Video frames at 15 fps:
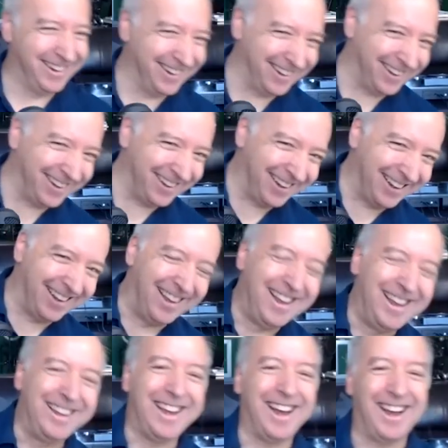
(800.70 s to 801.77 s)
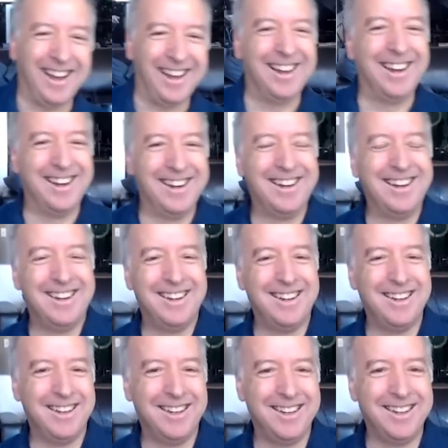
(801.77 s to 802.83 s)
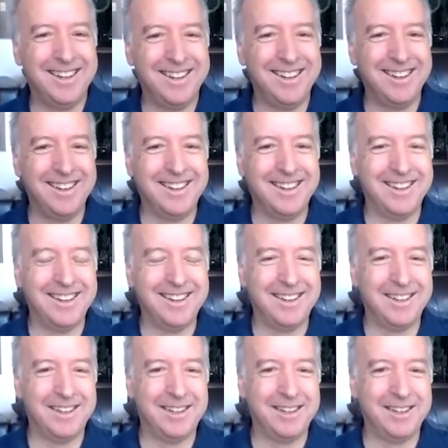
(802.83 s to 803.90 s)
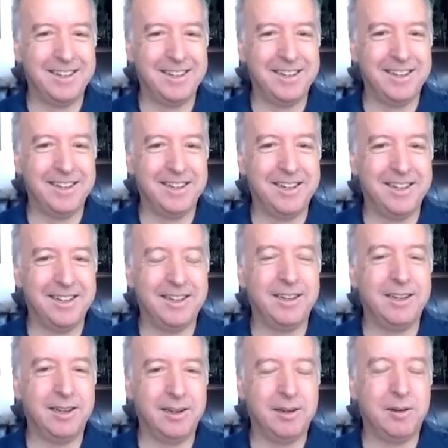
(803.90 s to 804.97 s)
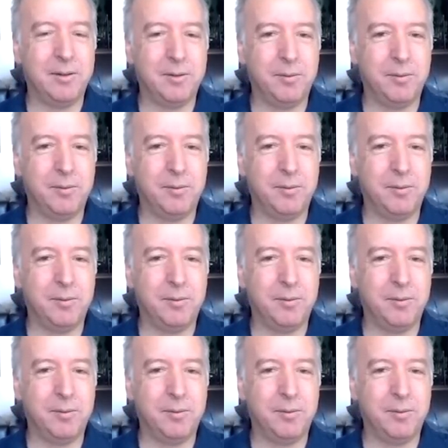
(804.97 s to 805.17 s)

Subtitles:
[no speech]